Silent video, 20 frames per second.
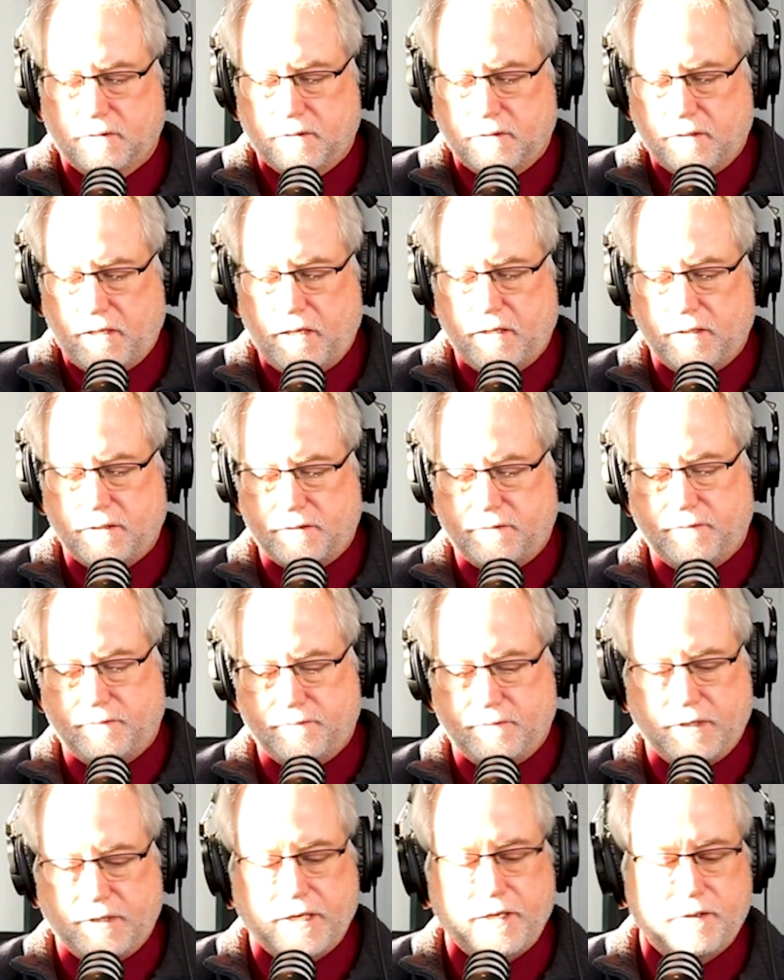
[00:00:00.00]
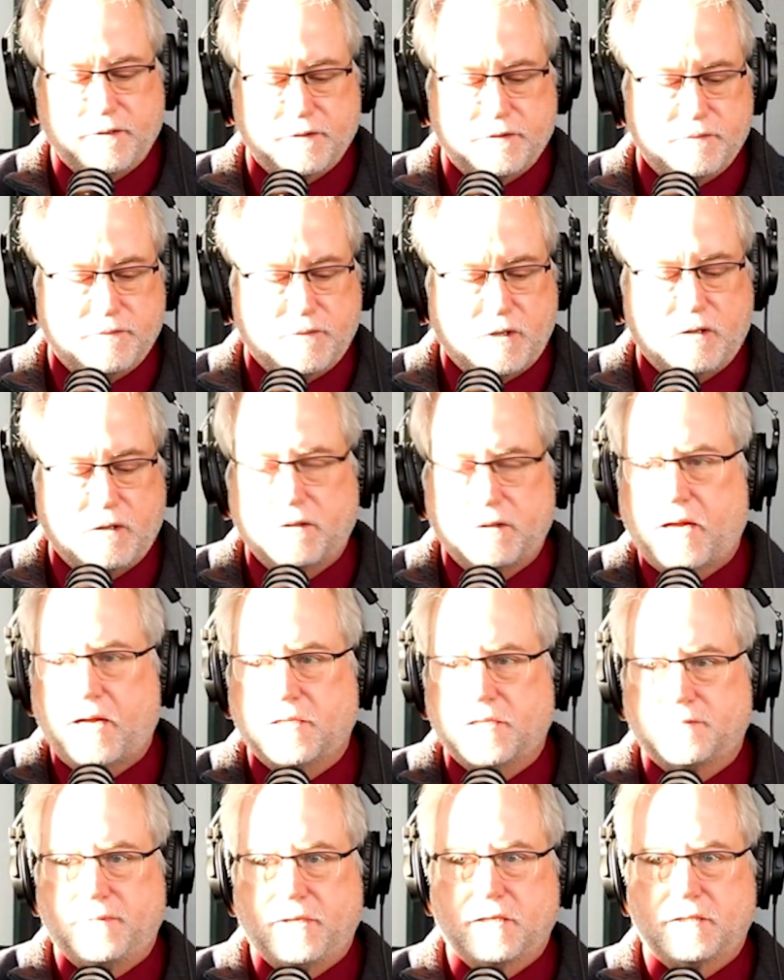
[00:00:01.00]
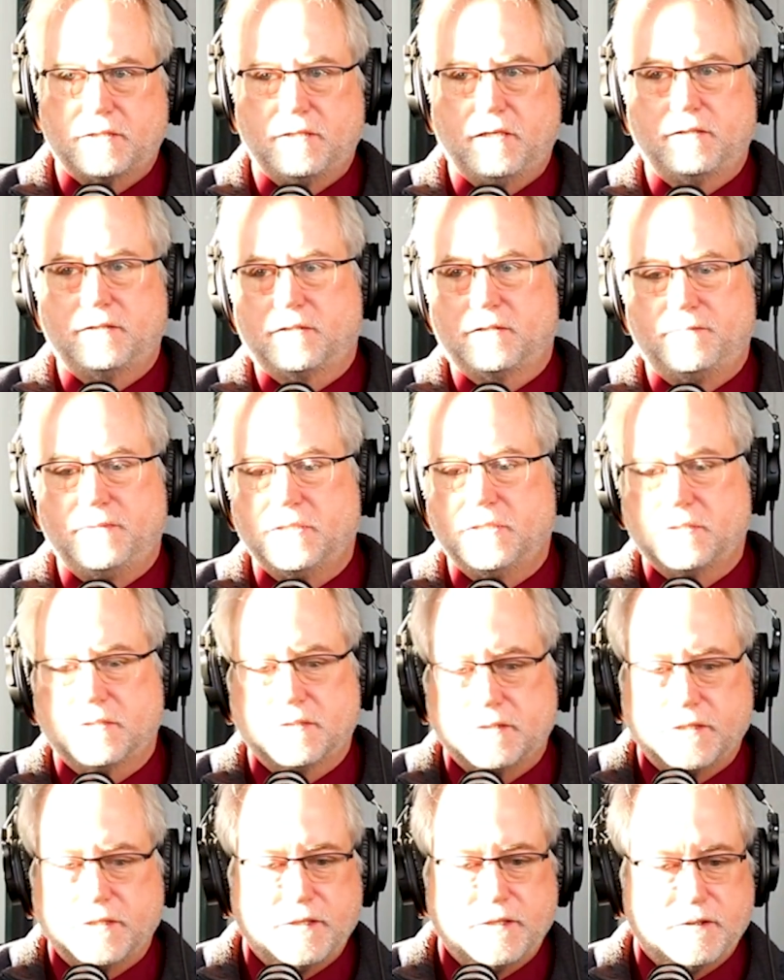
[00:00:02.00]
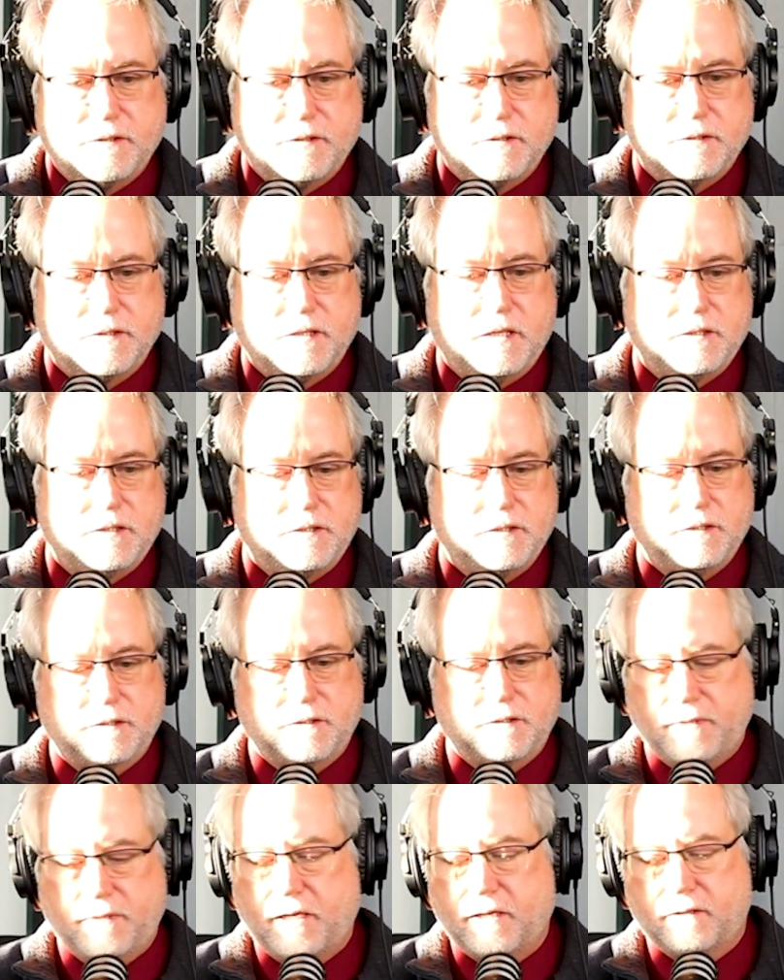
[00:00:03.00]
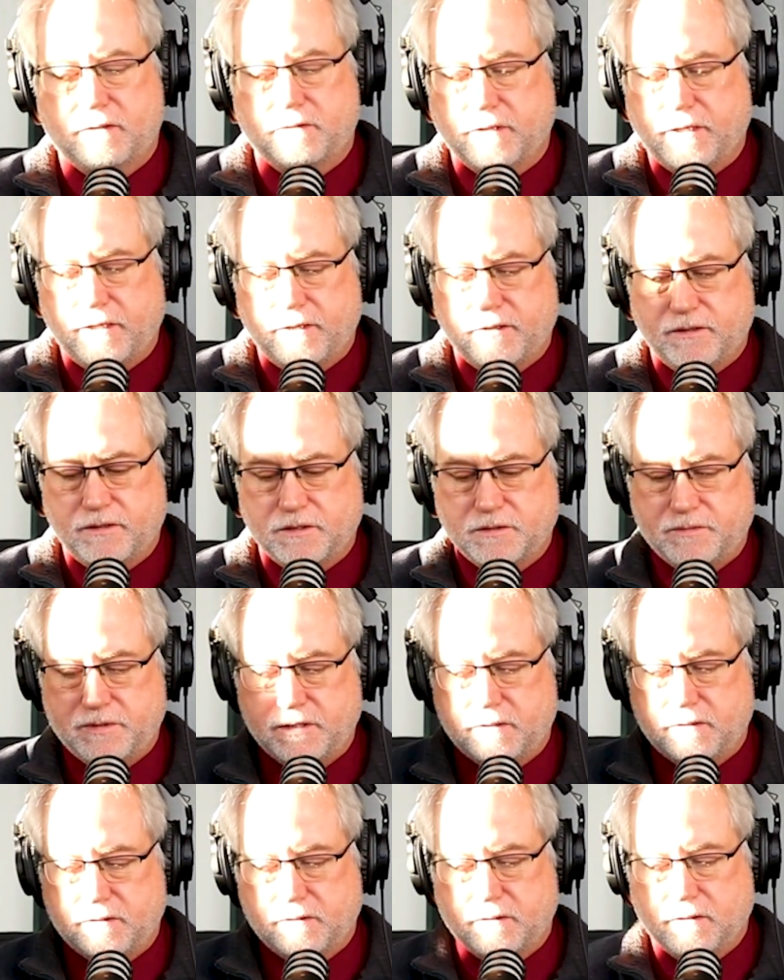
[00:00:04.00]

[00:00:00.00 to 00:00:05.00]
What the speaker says: And it's leaders from all aspects, not just business leaders, not just medical leaders, but